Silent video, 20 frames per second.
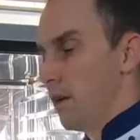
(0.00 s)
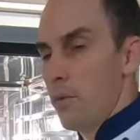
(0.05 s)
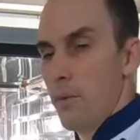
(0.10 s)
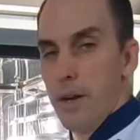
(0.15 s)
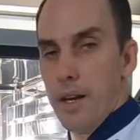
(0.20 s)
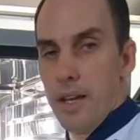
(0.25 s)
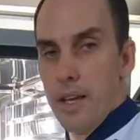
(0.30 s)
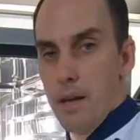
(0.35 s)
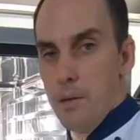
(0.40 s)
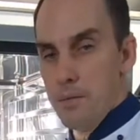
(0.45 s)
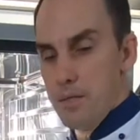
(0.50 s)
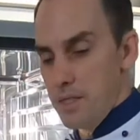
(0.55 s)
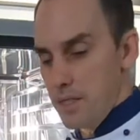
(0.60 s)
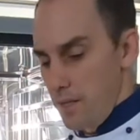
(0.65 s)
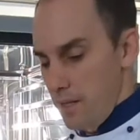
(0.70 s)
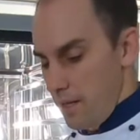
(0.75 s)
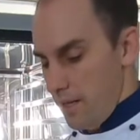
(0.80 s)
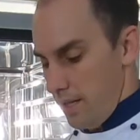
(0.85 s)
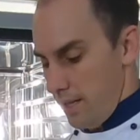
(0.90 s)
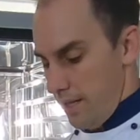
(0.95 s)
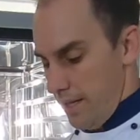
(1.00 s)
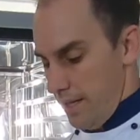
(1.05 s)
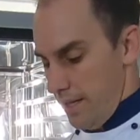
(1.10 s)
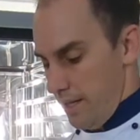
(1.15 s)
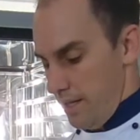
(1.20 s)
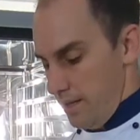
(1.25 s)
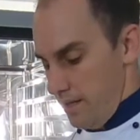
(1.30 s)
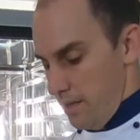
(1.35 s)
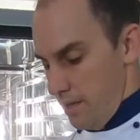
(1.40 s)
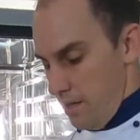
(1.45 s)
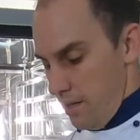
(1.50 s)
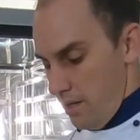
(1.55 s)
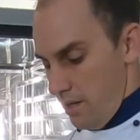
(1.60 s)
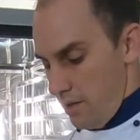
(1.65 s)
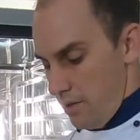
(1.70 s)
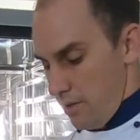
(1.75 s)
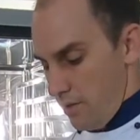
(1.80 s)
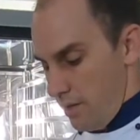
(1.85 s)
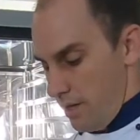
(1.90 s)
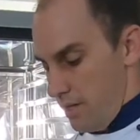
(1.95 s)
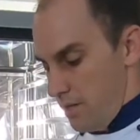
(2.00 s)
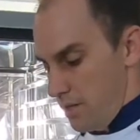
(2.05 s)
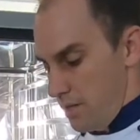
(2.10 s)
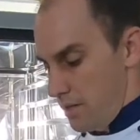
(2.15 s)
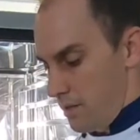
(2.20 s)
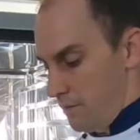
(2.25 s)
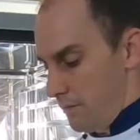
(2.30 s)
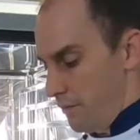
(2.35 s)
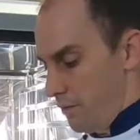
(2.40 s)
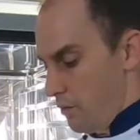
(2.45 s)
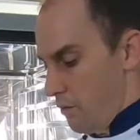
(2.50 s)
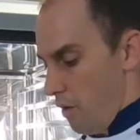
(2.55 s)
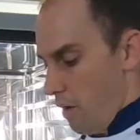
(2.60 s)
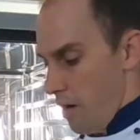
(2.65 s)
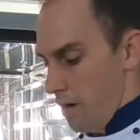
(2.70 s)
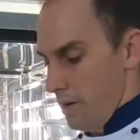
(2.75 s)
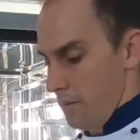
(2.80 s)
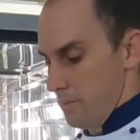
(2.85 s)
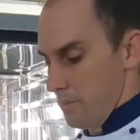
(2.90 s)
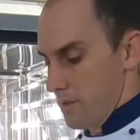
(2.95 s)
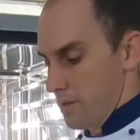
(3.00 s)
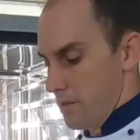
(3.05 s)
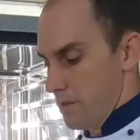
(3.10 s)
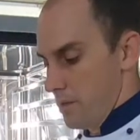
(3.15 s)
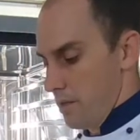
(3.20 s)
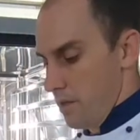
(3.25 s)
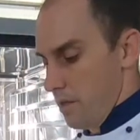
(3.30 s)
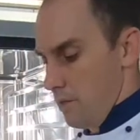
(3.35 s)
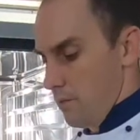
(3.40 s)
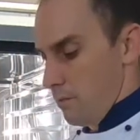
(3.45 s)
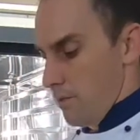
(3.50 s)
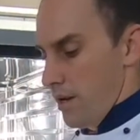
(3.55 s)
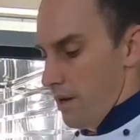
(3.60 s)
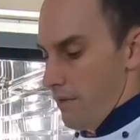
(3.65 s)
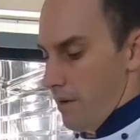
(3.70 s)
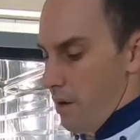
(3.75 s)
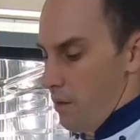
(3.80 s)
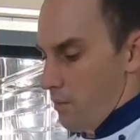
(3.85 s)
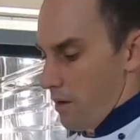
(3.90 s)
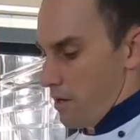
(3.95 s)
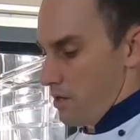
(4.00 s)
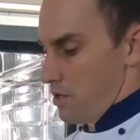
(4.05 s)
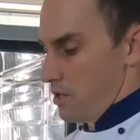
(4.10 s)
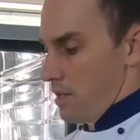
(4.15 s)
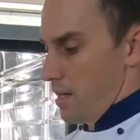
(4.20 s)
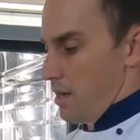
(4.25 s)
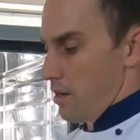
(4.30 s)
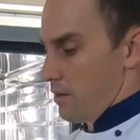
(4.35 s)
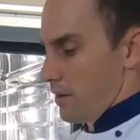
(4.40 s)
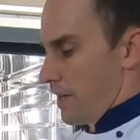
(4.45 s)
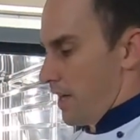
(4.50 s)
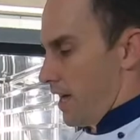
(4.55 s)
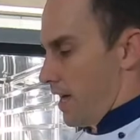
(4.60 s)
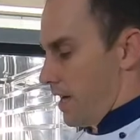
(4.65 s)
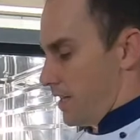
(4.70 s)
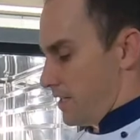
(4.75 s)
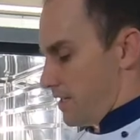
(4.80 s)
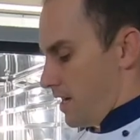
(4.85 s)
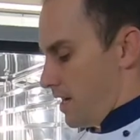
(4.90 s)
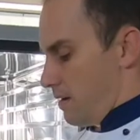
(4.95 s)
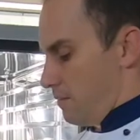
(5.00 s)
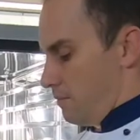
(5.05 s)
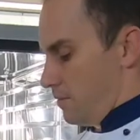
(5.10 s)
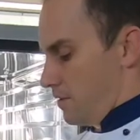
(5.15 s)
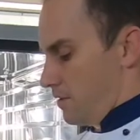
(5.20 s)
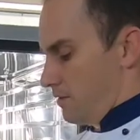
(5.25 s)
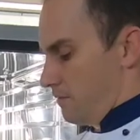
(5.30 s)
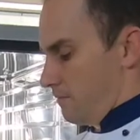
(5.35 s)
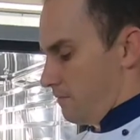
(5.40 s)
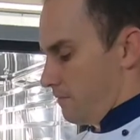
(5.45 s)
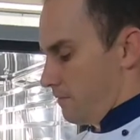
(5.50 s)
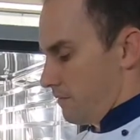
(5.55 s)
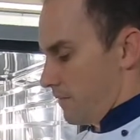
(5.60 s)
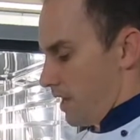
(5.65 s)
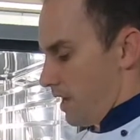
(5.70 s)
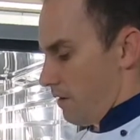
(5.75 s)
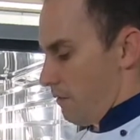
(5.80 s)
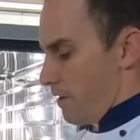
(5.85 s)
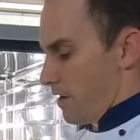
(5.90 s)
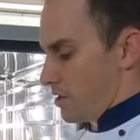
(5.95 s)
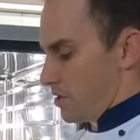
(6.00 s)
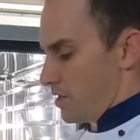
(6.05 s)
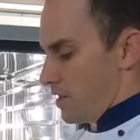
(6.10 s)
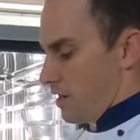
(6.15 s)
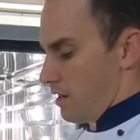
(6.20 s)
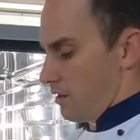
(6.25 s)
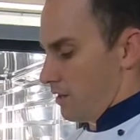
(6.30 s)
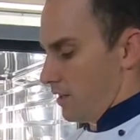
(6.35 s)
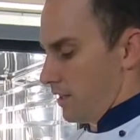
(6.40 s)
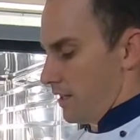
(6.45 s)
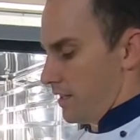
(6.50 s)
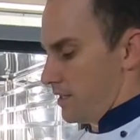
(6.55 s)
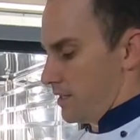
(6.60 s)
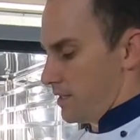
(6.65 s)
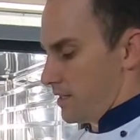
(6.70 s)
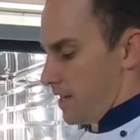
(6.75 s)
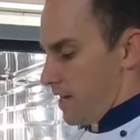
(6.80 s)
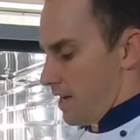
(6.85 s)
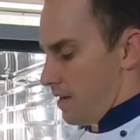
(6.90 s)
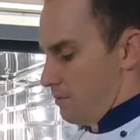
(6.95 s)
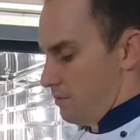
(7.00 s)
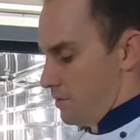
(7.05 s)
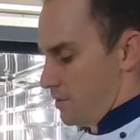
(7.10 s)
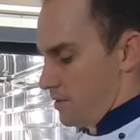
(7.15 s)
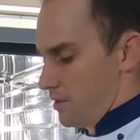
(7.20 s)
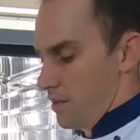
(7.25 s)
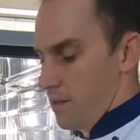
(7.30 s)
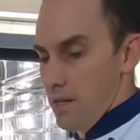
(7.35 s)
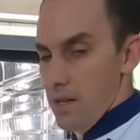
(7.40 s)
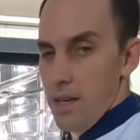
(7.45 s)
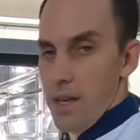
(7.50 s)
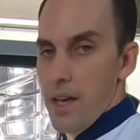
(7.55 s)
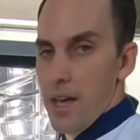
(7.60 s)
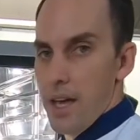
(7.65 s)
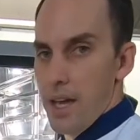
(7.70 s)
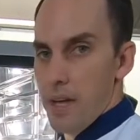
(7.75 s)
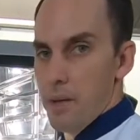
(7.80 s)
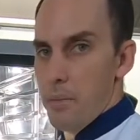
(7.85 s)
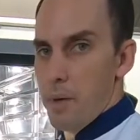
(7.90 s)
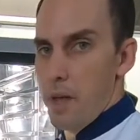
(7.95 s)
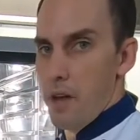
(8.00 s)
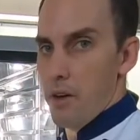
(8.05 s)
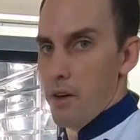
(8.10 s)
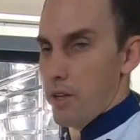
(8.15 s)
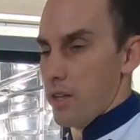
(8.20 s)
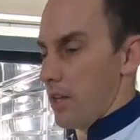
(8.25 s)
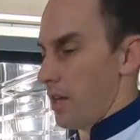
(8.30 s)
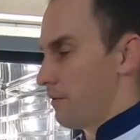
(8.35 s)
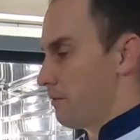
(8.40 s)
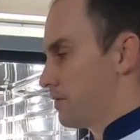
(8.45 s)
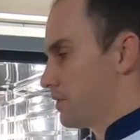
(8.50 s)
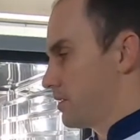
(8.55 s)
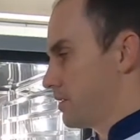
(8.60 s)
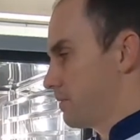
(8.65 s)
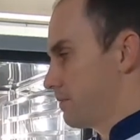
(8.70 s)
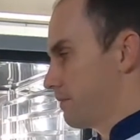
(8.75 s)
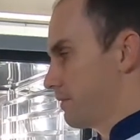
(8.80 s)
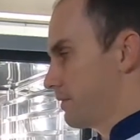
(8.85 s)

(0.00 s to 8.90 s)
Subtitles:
When it comes to cleaning, you'll need just a few items. We have our Rationale Care tabs, our Rationale Clean tabs, and a pair of gloves.